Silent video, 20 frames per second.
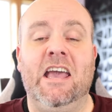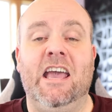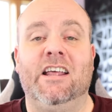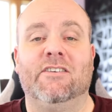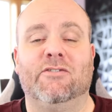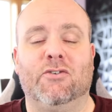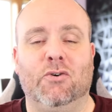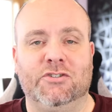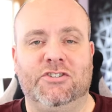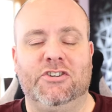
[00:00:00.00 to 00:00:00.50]

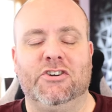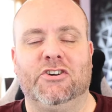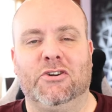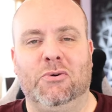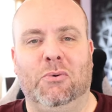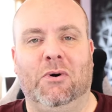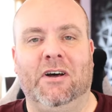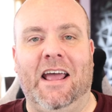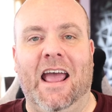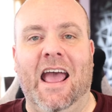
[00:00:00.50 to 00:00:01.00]
And of course, you're
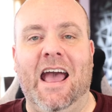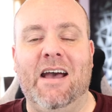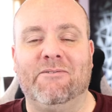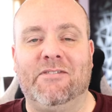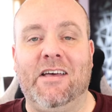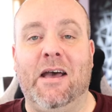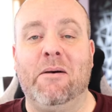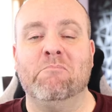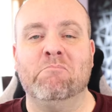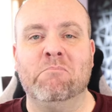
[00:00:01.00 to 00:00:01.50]
going to want to
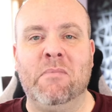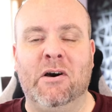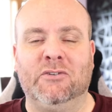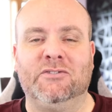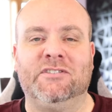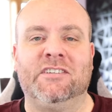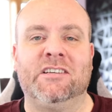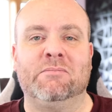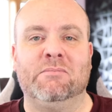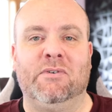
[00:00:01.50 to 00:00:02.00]
have that
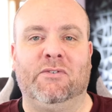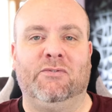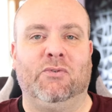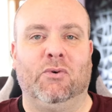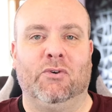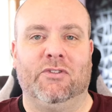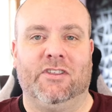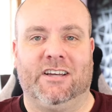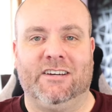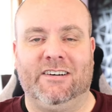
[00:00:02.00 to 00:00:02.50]
melting
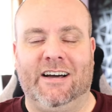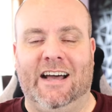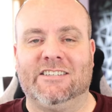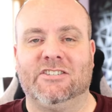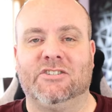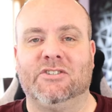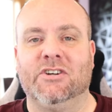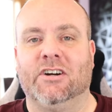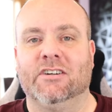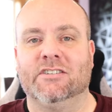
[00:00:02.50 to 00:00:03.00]
before the
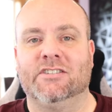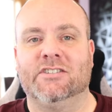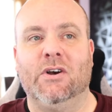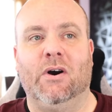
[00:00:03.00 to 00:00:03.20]
class starts.